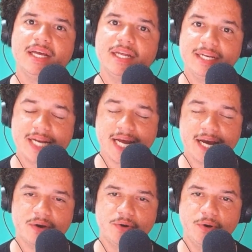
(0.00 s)

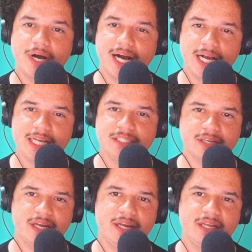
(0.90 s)
Now, I
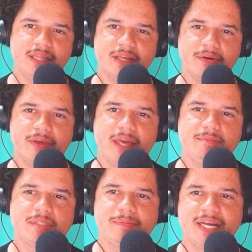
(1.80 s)
say, there
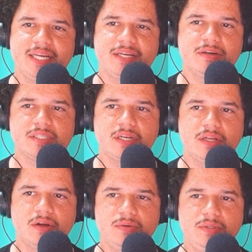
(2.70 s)
came to my ears a
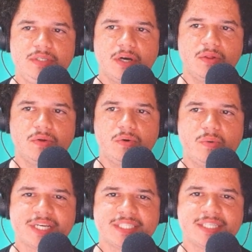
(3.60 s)
low, dull,
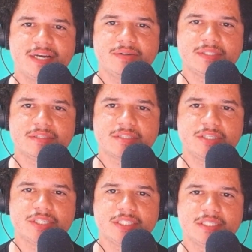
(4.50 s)
quick sound,
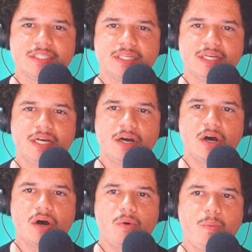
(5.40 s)
such as
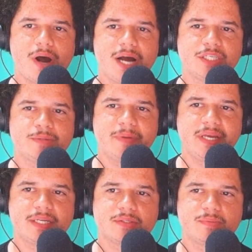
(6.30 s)
a watch
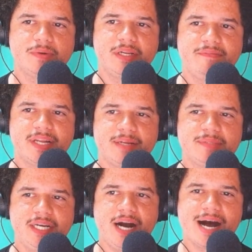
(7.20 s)
makes when enveloped
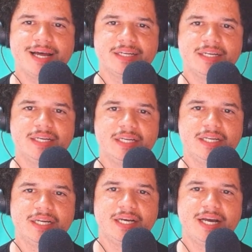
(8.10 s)
in cotton.
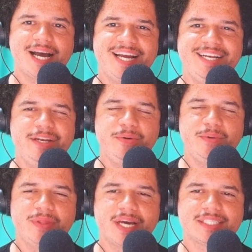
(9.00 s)
I
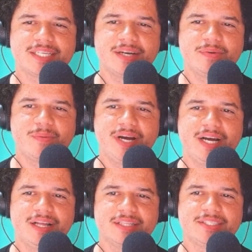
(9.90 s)
knew that sound
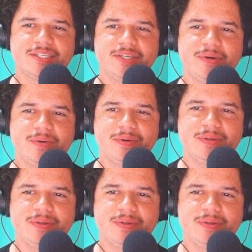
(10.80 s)
well, too.